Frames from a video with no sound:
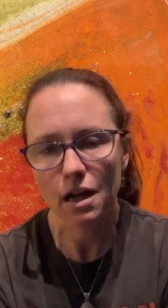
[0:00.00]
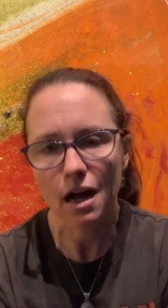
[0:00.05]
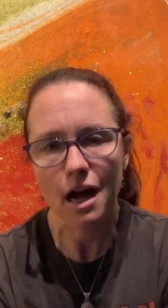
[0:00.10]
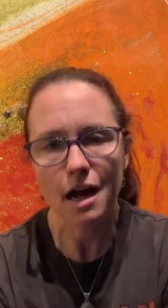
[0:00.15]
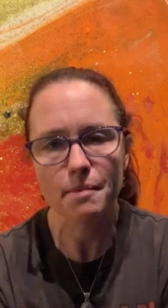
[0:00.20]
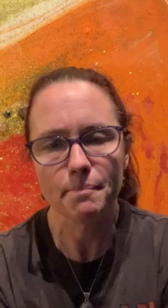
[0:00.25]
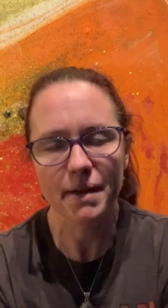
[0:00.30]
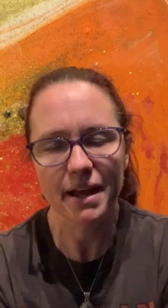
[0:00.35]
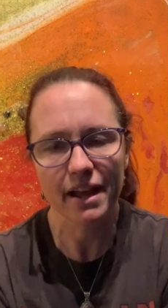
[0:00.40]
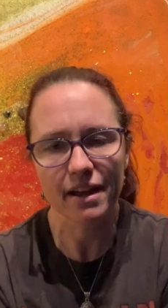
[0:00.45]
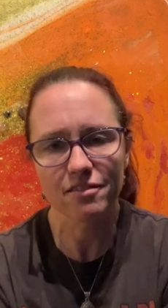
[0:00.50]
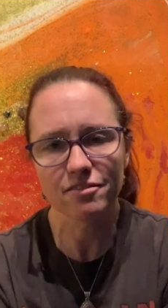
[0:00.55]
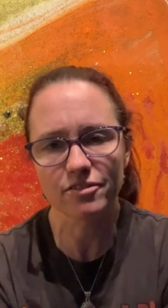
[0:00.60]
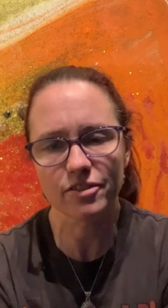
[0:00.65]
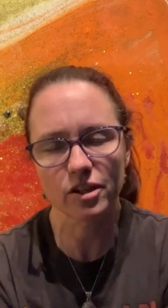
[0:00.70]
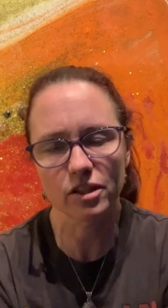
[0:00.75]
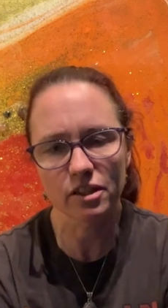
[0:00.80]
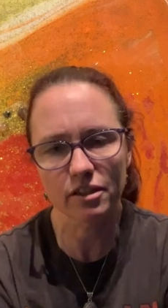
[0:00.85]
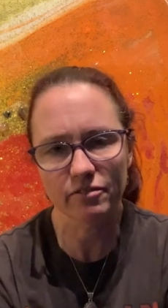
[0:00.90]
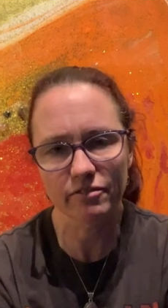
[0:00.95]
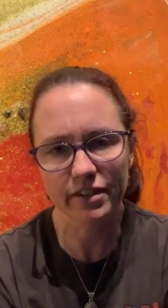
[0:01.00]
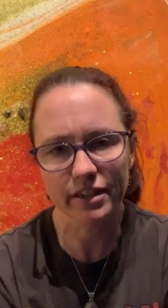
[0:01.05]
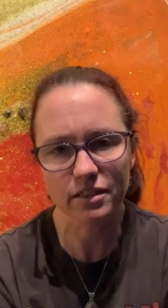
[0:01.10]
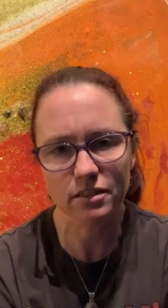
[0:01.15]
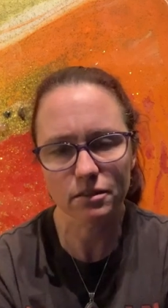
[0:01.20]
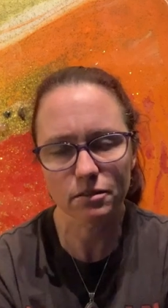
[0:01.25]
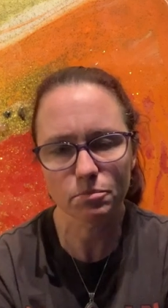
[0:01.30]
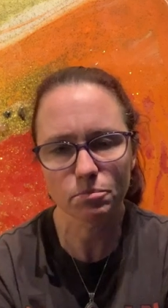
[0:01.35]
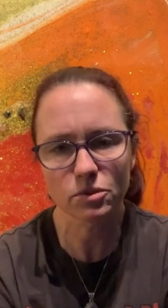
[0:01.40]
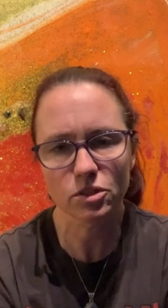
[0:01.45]
I may have fallen
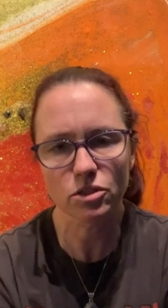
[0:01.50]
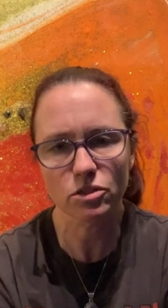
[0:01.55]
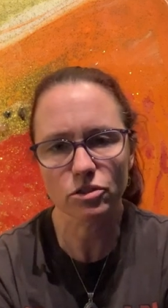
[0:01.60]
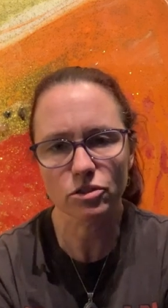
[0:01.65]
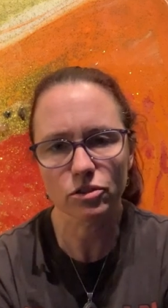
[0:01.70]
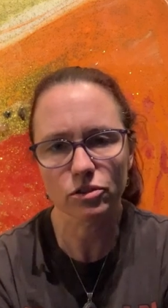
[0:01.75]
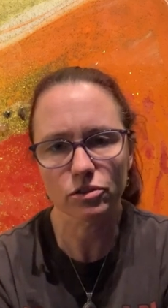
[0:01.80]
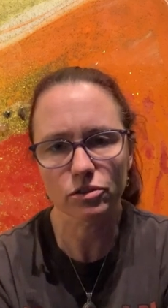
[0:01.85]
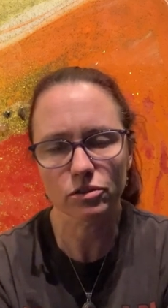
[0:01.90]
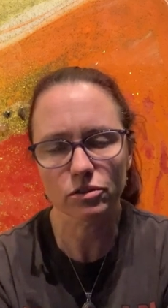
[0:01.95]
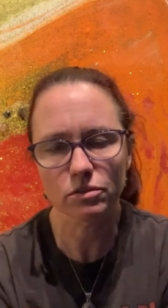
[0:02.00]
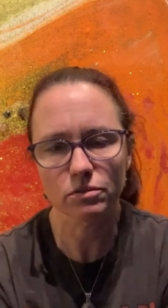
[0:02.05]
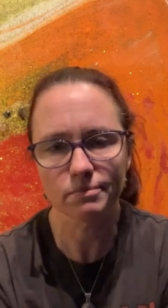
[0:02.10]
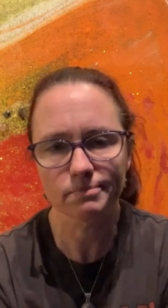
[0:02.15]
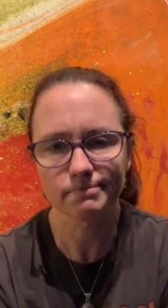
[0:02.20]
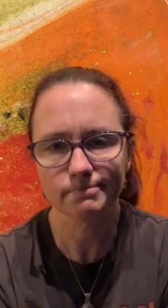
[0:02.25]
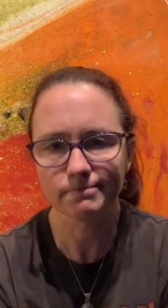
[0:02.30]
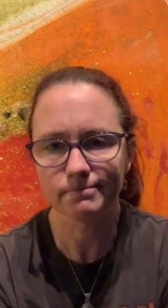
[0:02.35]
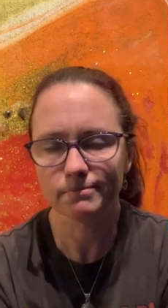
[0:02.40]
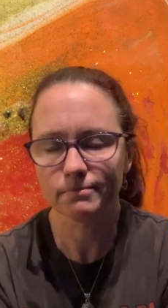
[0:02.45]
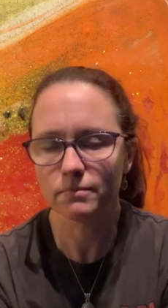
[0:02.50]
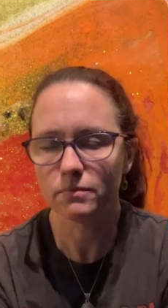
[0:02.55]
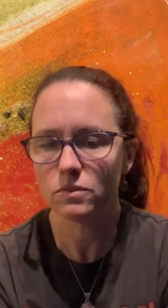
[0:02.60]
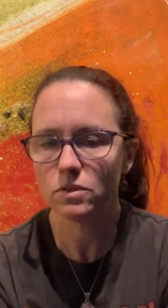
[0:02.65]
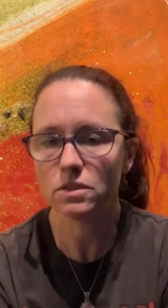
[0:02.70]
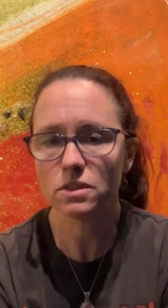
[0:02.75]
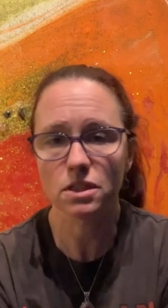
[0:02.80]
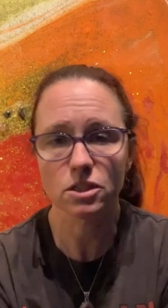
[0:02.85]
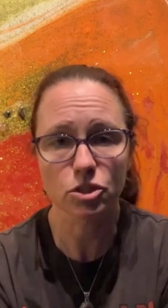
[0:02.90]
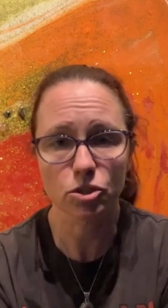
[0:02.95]
victim to certain
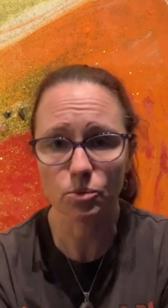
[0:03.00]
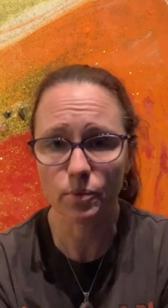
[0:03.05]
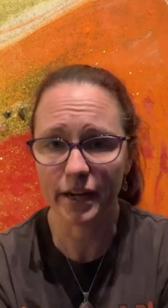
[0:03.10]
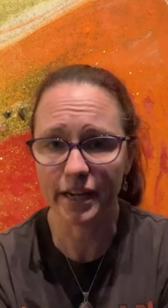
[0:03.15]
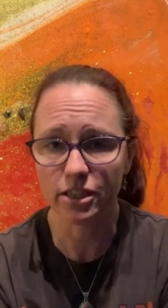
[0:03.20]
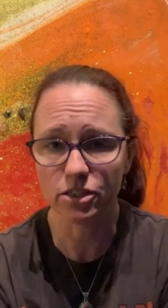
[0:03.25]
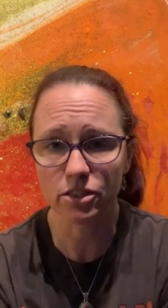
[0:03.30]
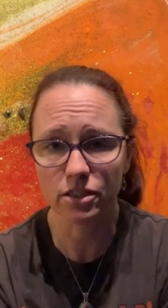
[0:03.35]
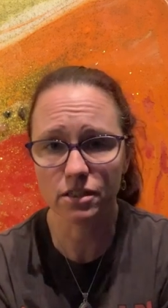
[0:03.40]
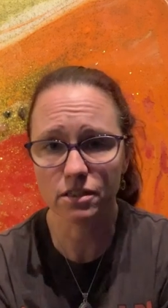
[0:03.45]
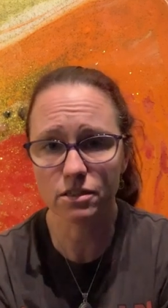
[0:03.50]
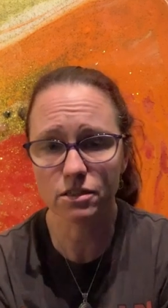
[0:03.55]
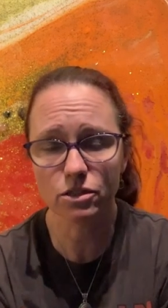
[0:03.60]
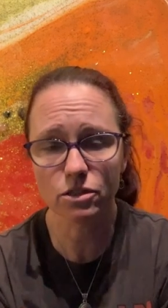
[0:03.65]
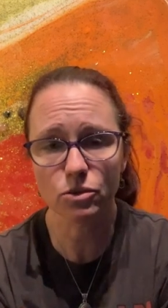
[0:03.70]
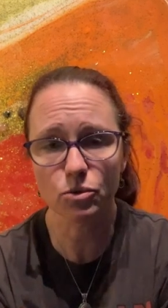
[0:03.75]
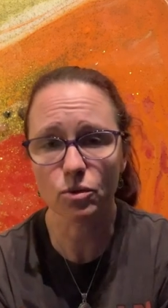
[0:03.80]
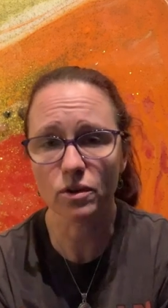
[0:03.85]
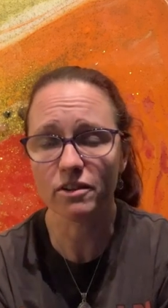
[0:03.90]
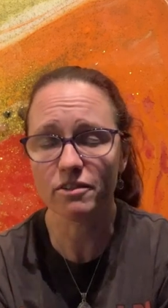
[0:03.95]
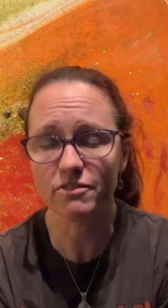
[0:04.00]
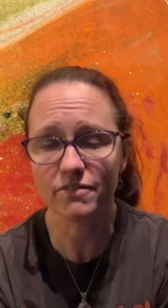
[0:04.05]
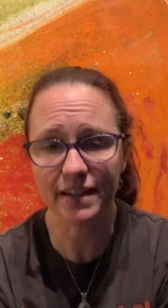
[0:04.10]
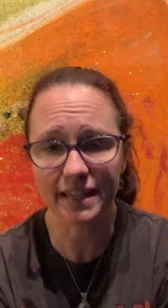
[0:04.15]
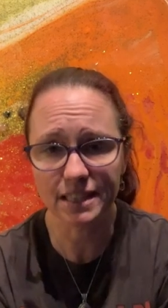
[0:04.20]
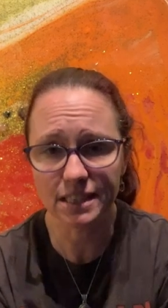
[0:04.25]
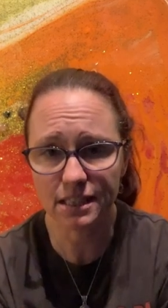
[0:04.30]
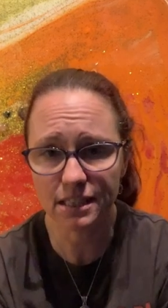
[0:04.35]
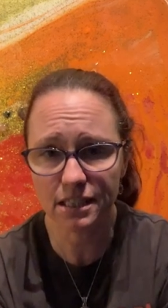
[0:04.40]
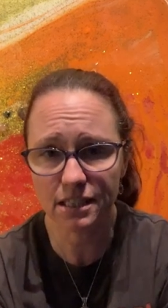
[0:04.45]
situations or
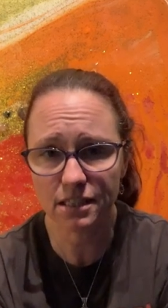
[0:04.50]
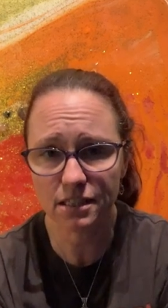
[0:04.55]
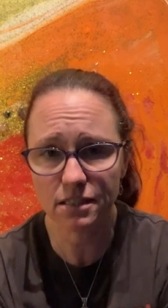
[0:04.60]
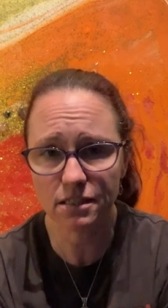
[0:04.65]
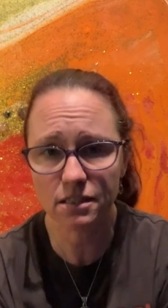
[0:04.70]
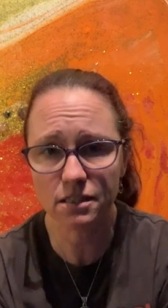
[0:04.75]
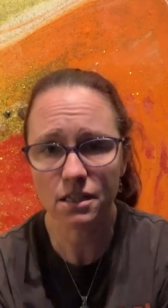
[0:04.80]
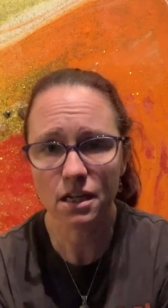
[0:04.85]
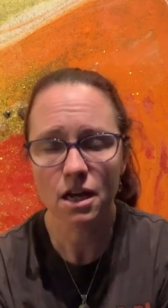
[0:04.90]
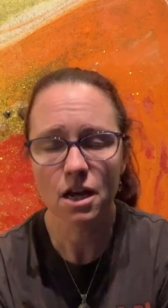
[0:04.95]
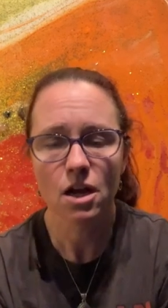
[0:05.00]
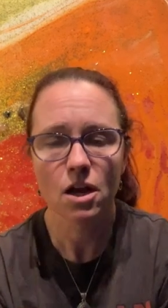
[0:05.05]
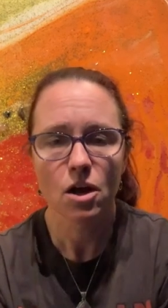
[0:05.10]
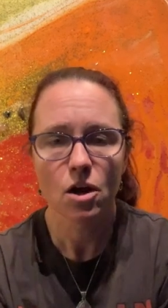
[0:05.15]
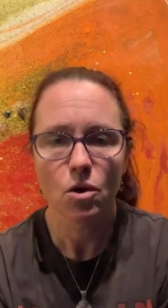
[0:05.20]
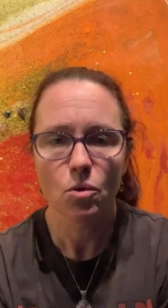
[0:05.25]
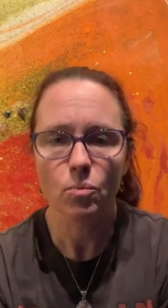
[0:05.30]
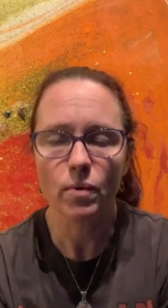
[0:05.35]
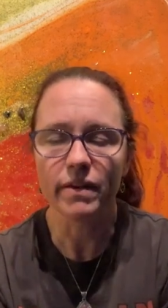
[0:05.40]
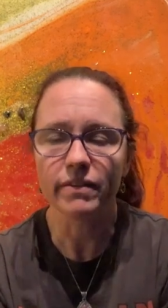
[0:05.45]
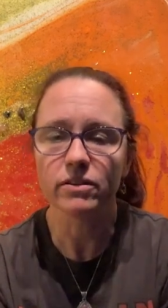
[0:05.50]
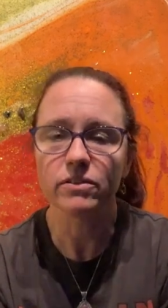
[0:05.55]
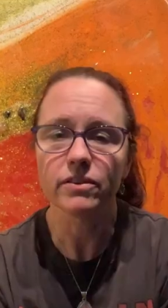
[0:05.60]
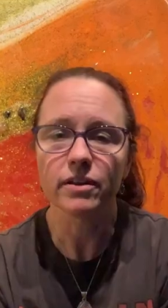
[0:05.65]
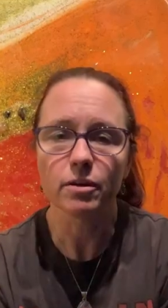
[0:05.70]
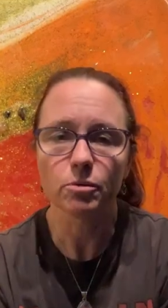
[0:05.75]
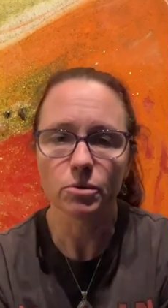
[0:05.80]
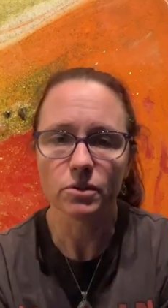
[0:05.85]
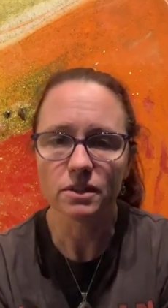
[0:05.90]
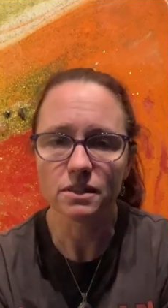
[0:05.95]
offenses, whether
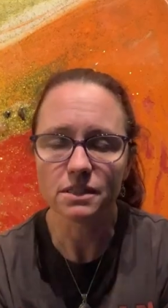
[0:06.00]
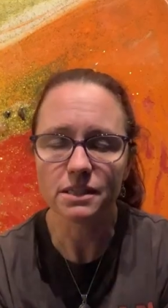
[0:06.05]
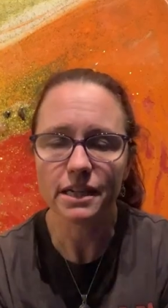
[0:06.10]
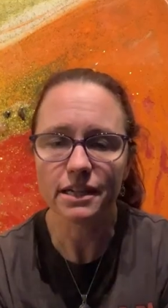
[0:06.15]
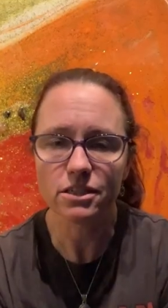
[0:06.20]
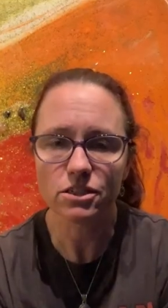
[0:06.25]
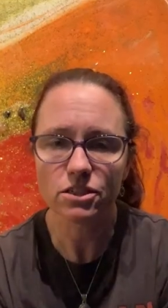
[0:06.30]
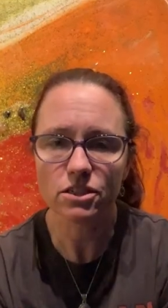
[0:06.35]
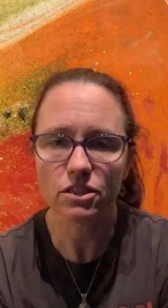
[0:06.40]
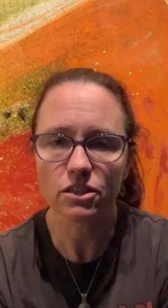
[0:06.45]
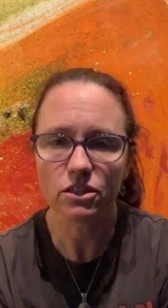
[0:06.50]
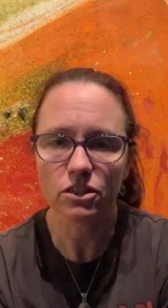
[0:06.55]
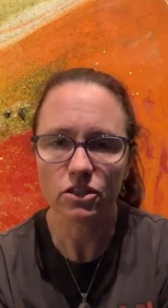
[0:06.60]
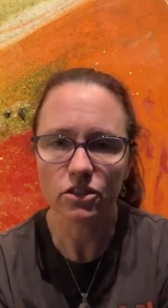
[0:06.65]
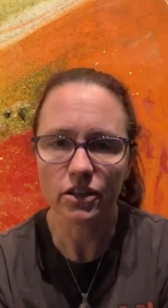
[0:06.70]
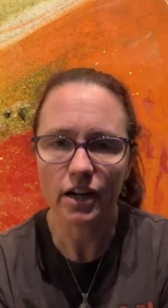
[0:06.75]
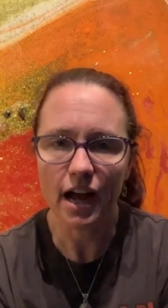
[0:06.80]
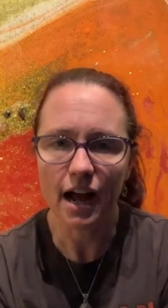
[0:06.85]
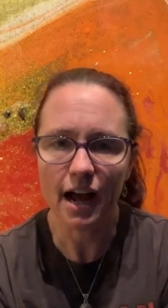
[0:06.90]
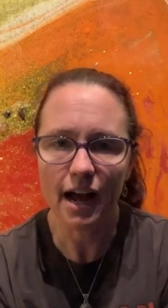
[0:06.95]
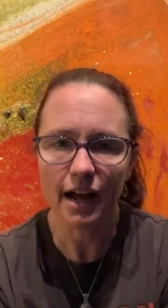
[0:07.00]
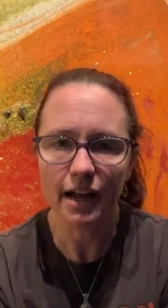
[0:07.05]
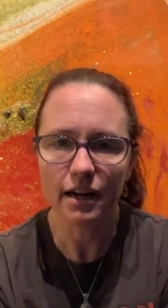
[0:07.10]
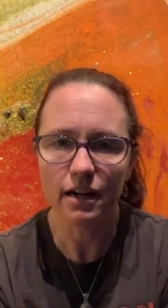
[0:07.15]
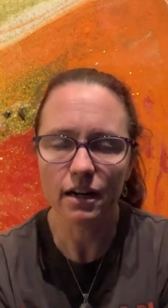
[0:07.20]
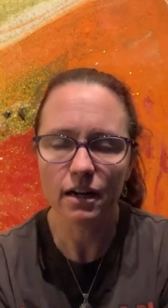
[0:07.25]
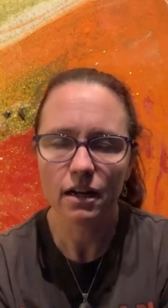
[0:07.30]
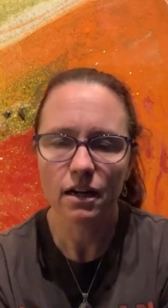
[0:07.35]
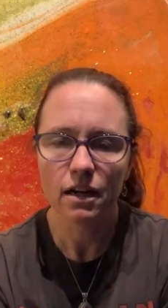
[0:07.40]
they were intentional or not,